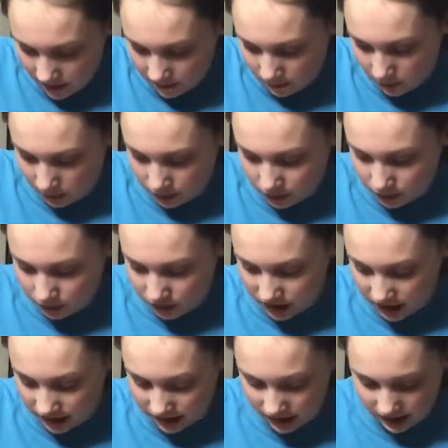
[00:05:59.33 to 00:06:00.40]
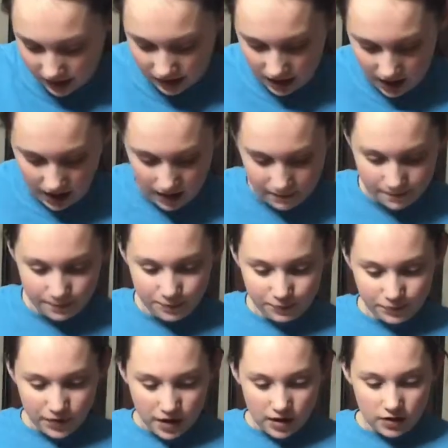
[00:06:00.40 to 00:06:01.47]
for using the
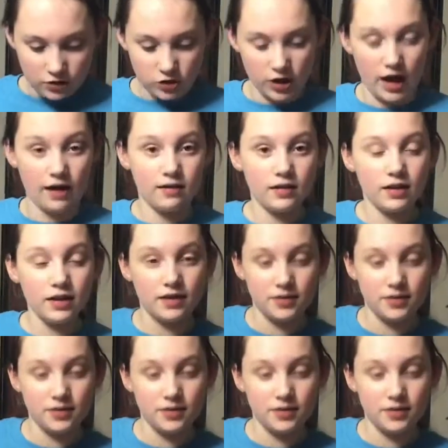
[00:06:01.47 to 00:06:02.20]
gel is